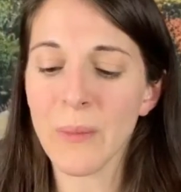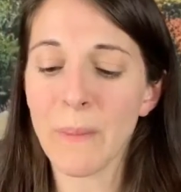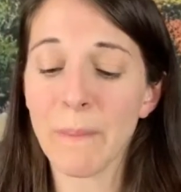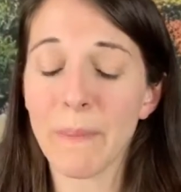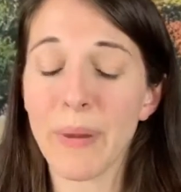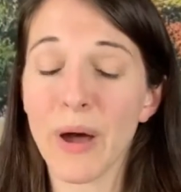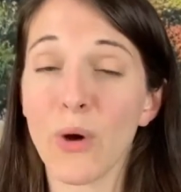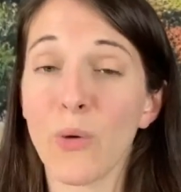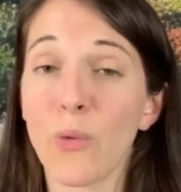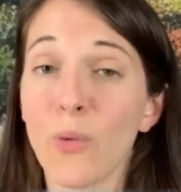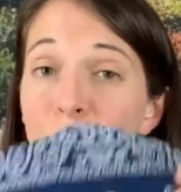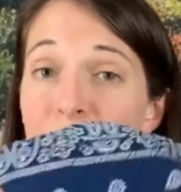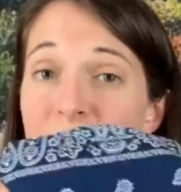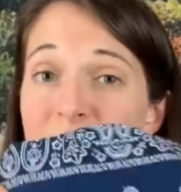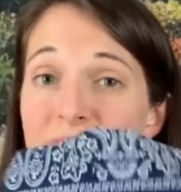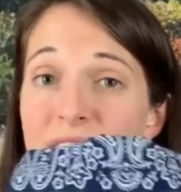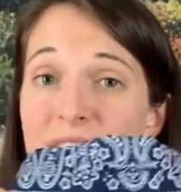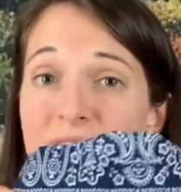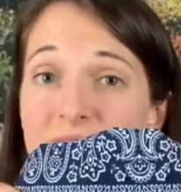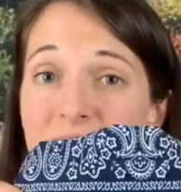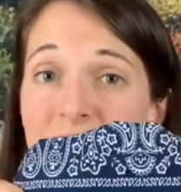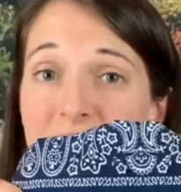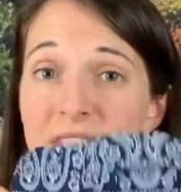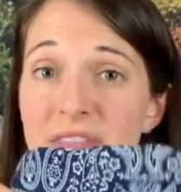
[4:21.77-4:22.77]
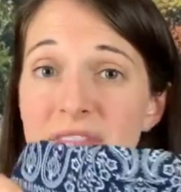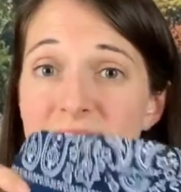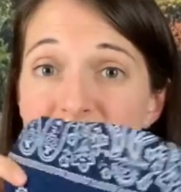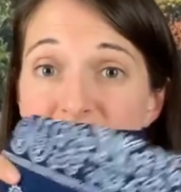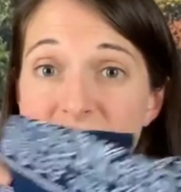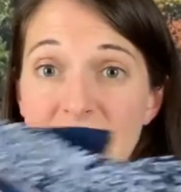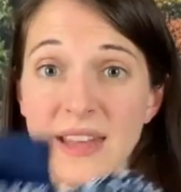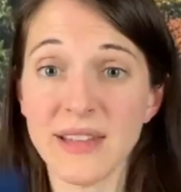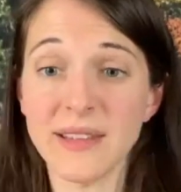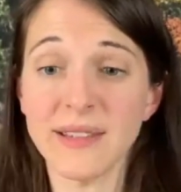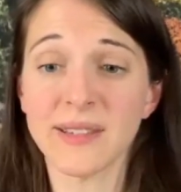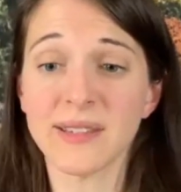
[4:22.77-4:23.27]
But with
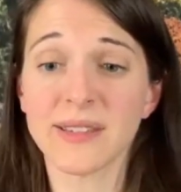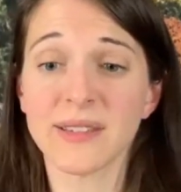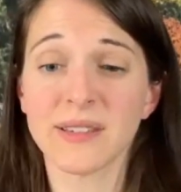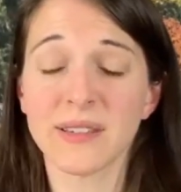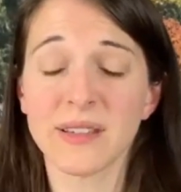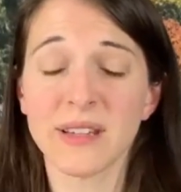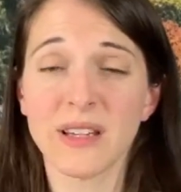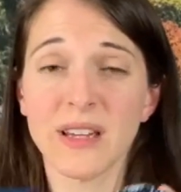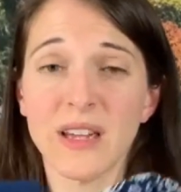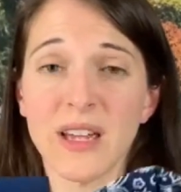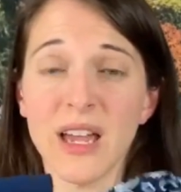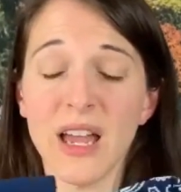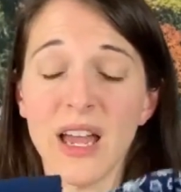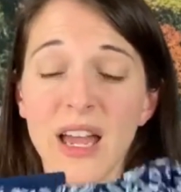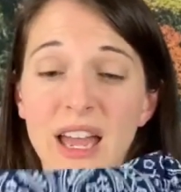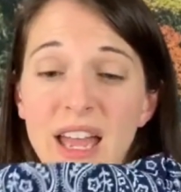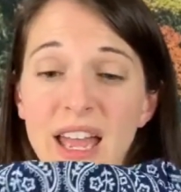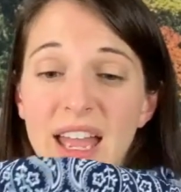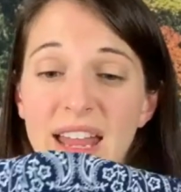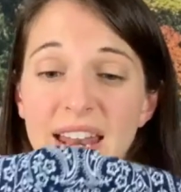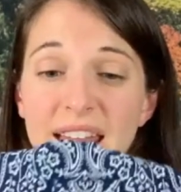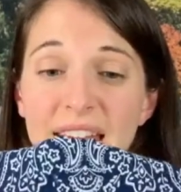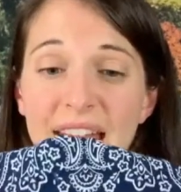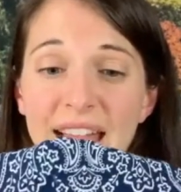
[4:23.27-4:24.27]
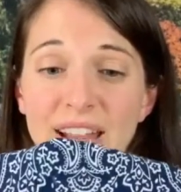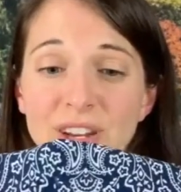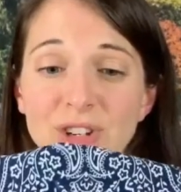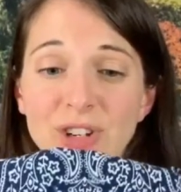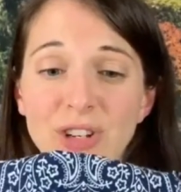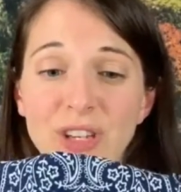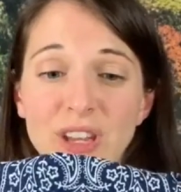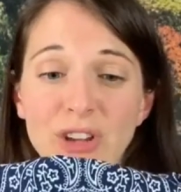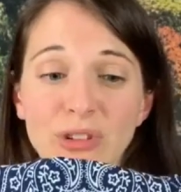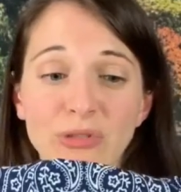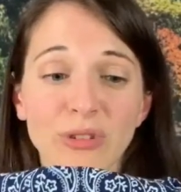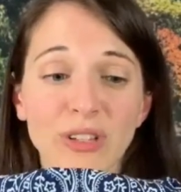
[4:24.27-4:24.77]
this, it
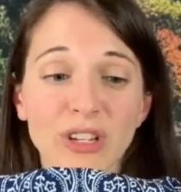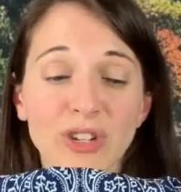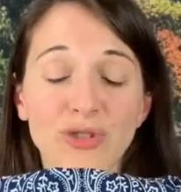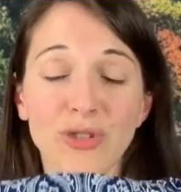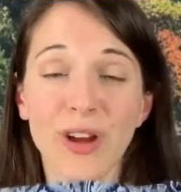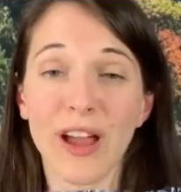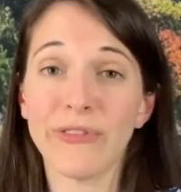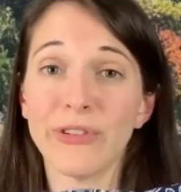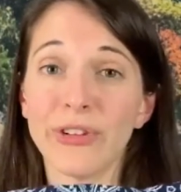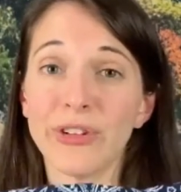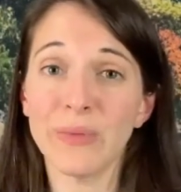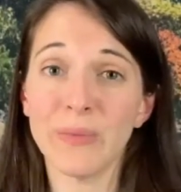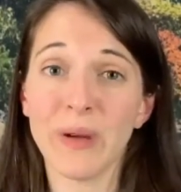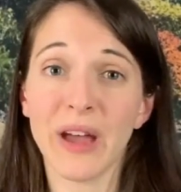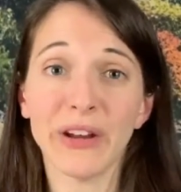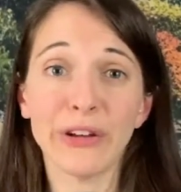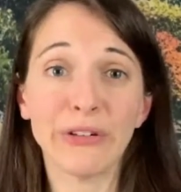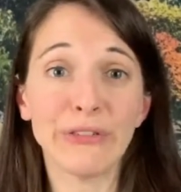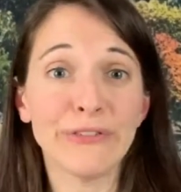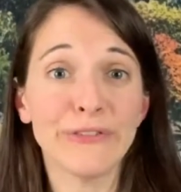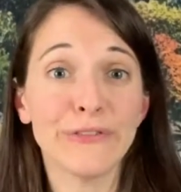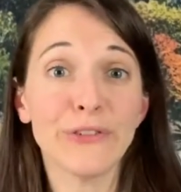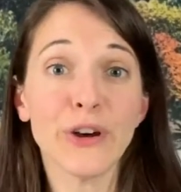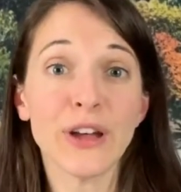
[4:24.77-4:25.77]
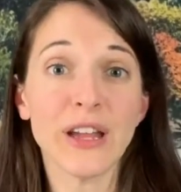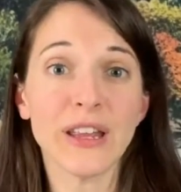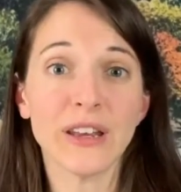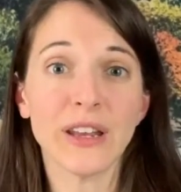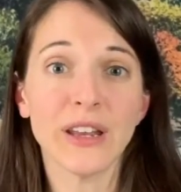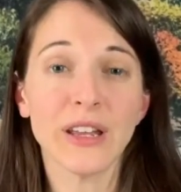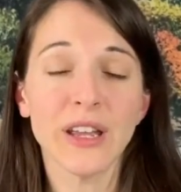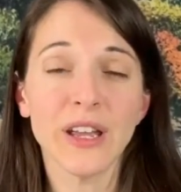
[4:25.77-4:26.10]
actually only traveled about a foot.